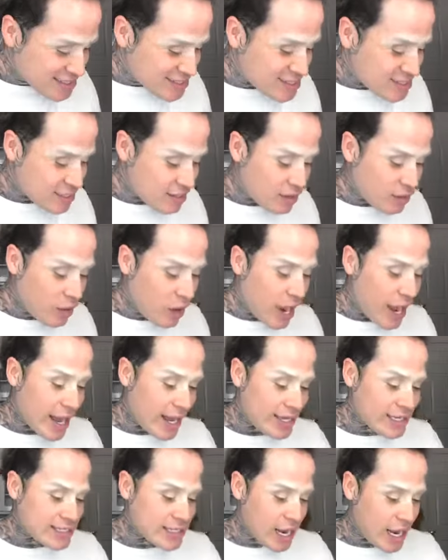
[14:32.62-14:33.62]
So,
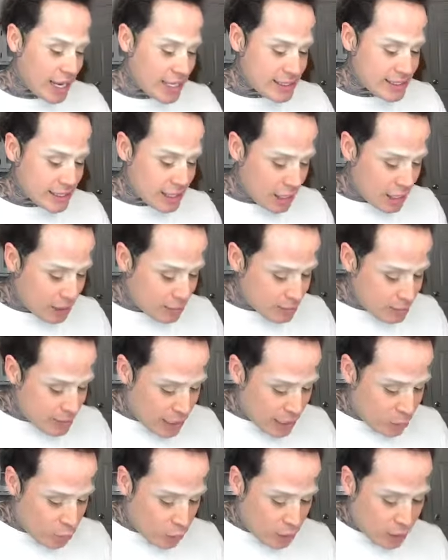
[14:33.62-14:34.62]

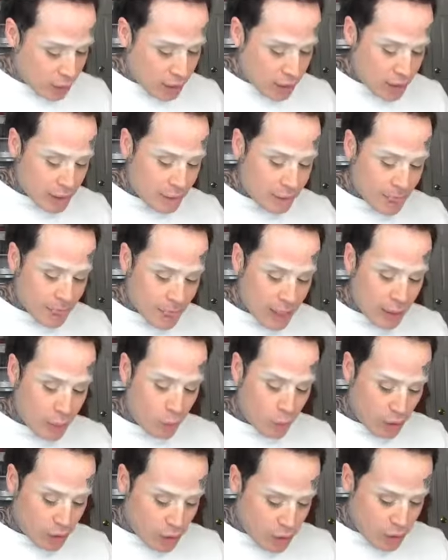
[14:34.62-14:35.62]
they
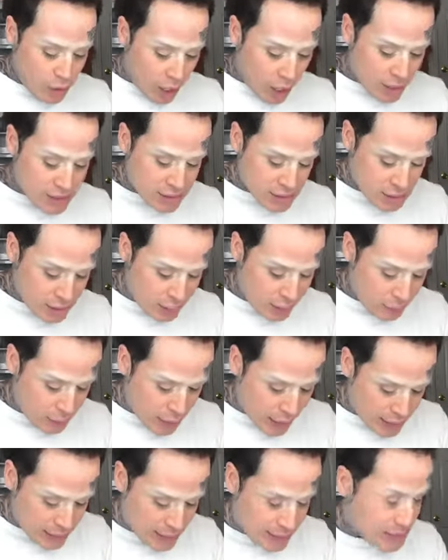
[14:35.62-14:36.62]
were costly, but
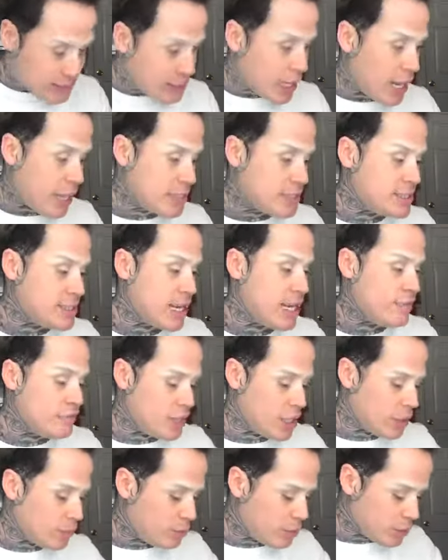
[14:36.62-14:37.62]
I
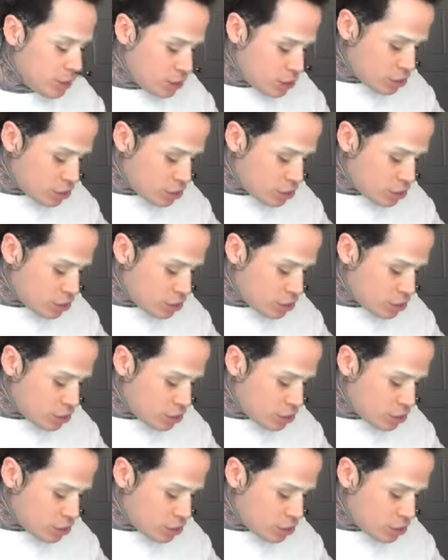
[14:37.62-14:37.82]
saved up.